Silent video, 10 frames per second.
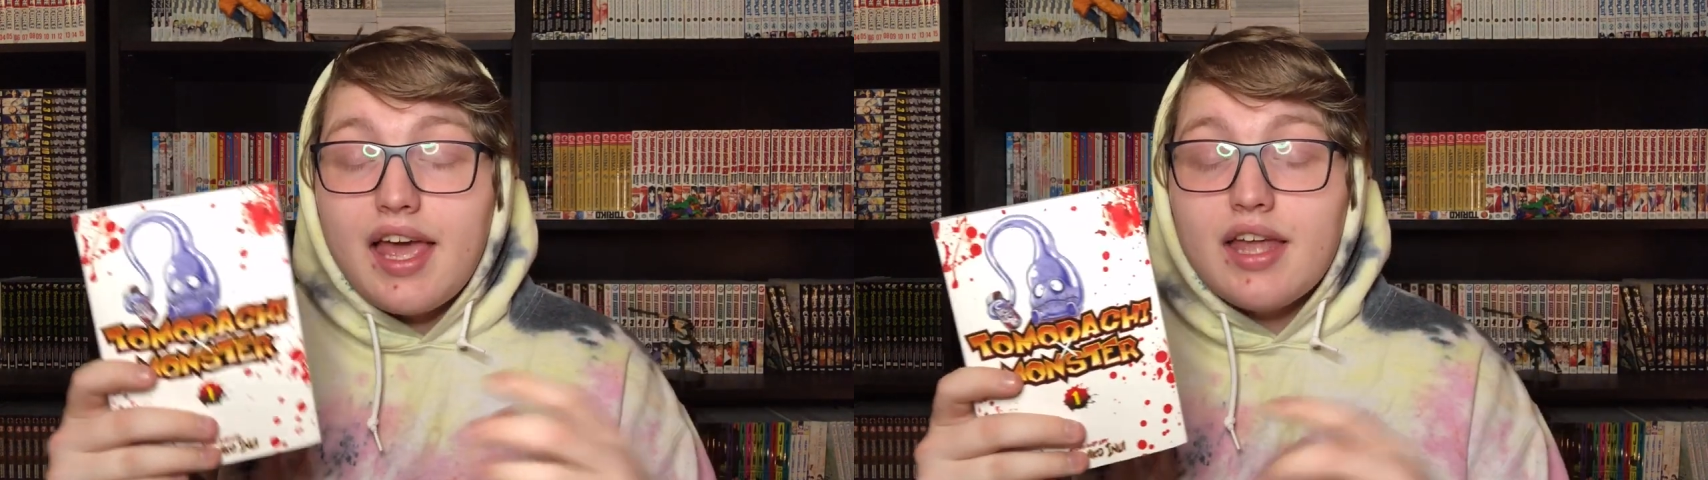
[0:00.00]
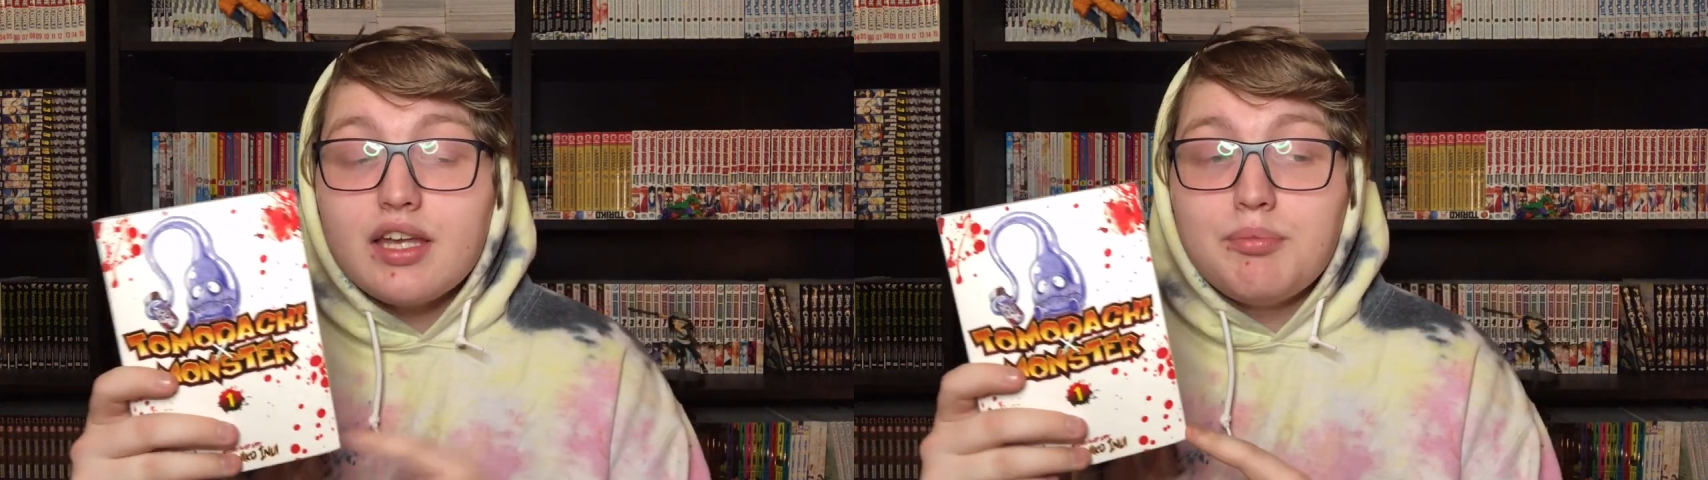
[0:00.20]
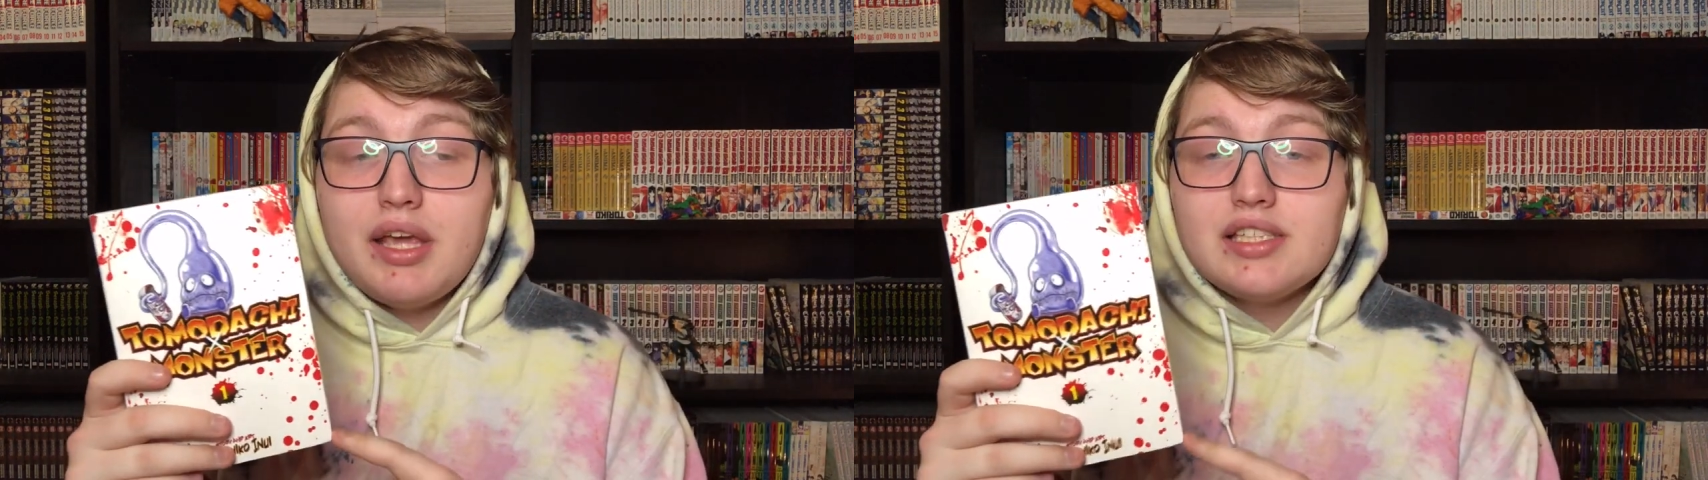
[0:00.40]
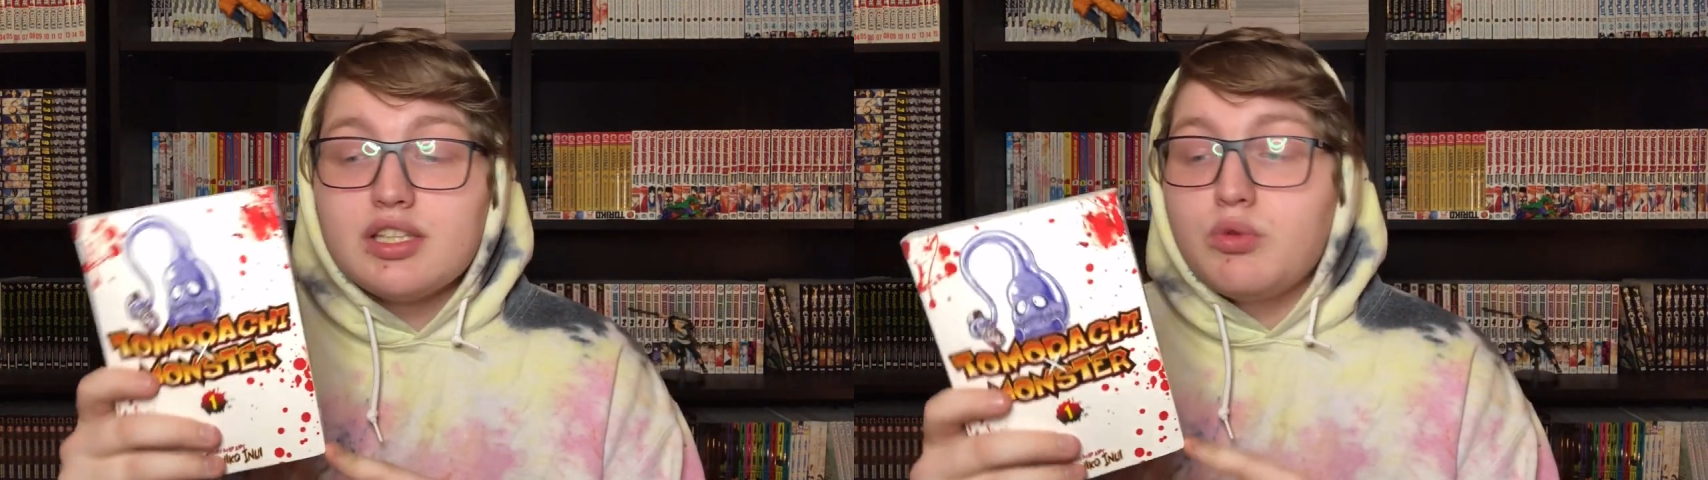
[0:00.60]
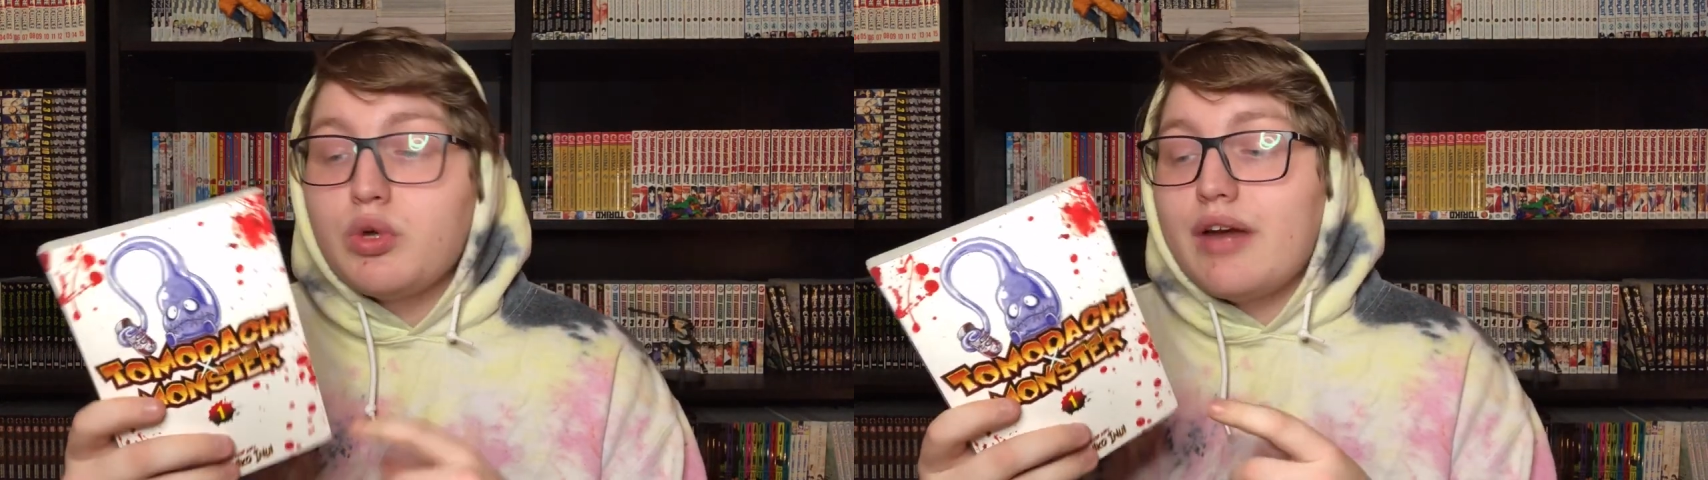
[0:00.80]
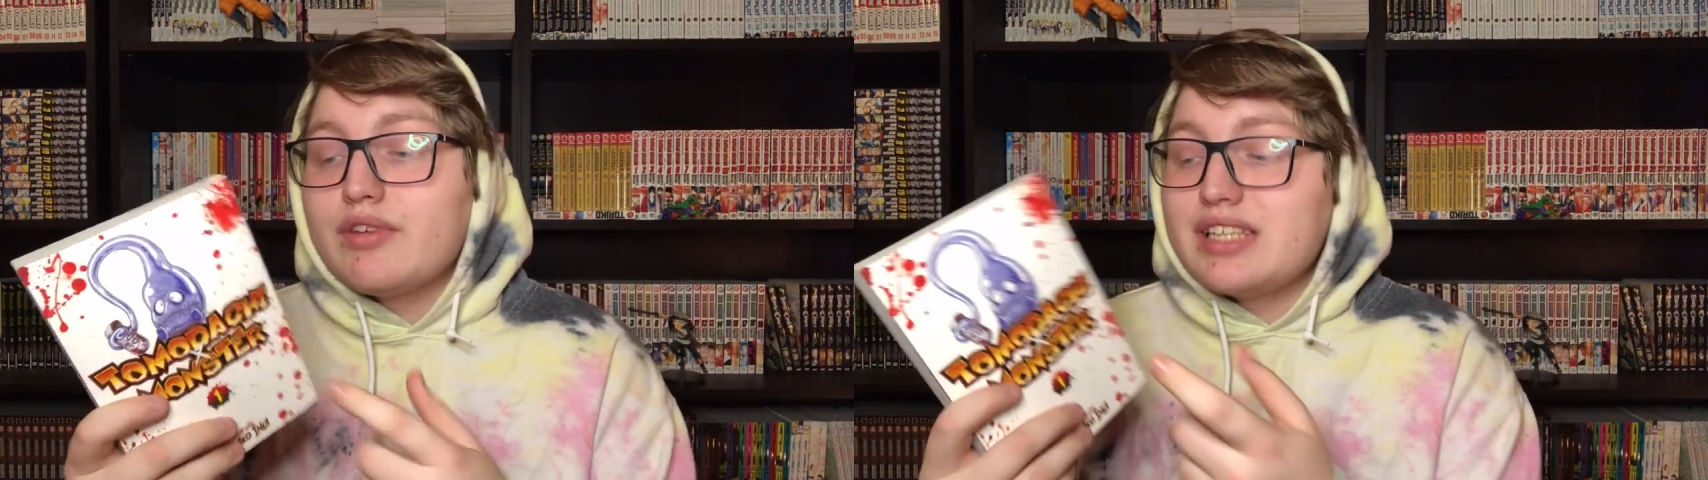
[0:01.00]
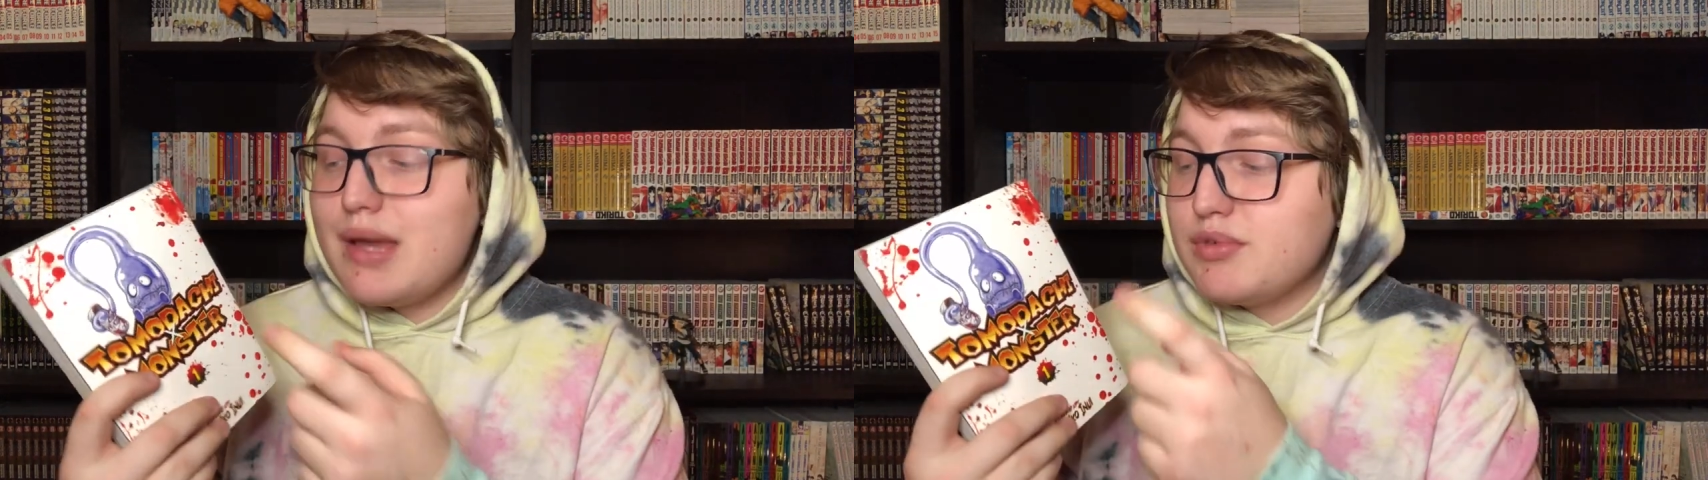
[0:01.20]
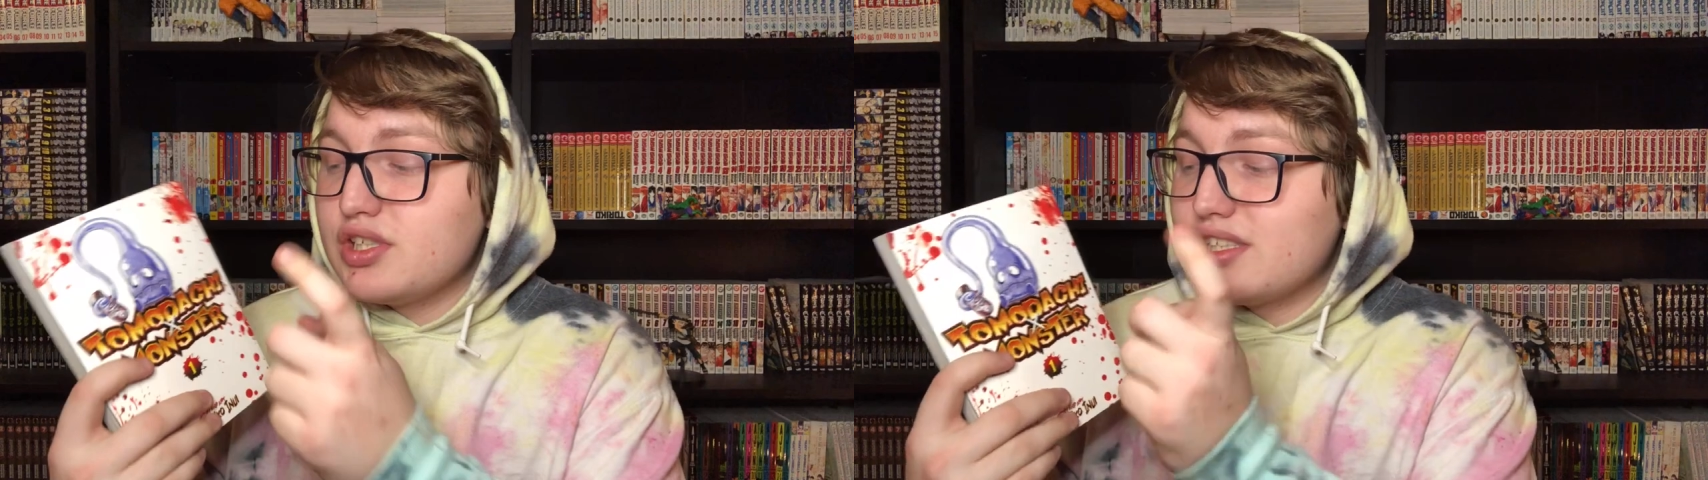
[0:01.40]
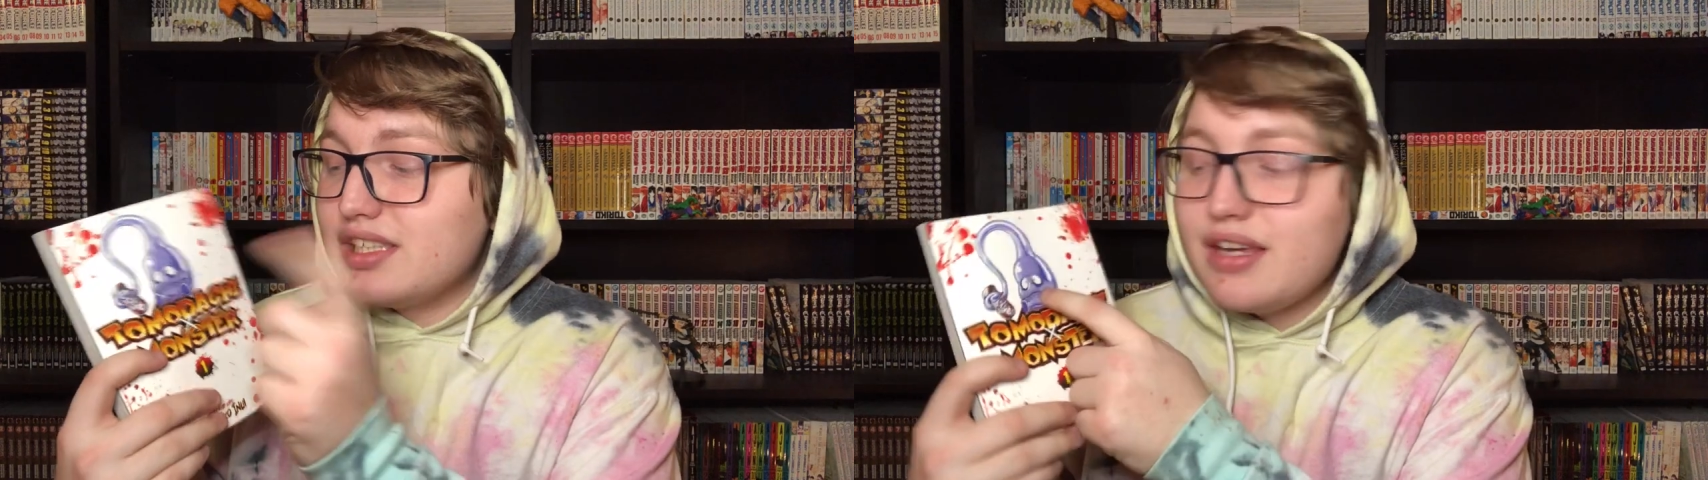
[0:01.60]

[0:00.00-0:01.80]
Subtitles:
And basically, whatever damage is